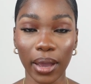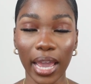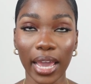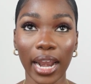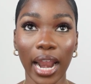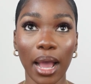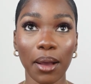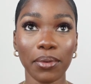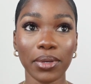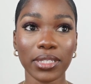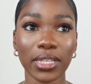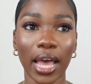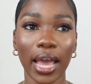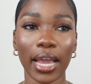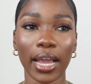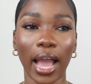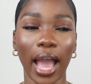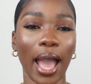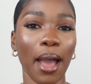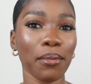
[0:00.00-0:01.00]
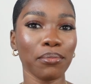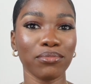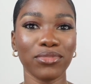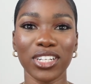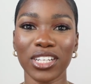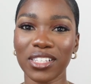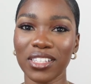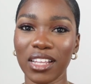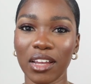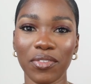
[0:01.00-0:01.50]
And I was like, I'm
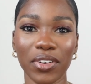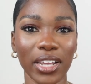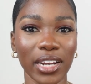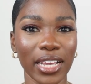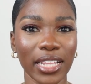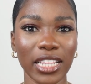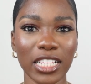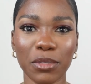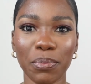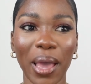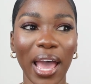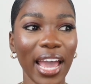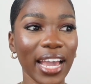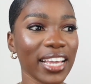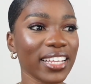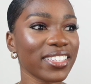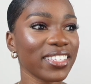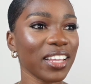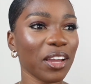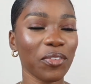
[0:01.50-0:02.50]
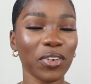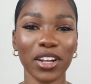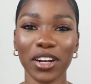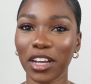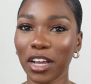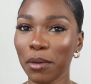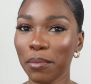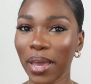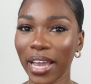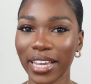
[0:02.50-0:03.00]
just never gonna get this bag. It's never gonna
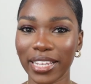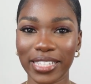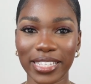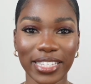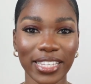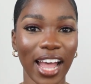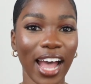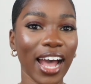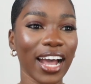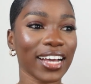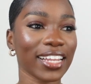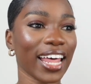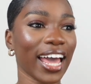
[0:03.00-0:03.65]
come back in stock.